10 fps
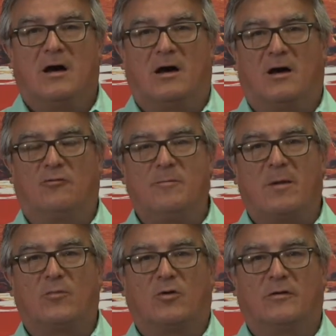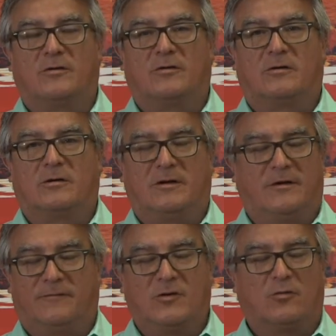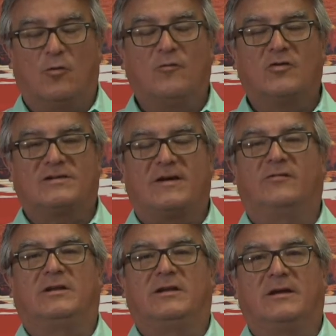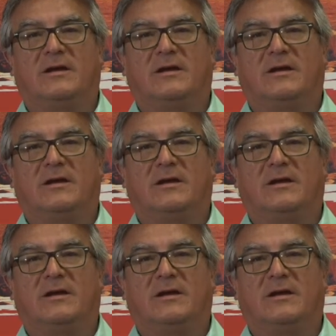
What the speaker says: remember, if you're over 70,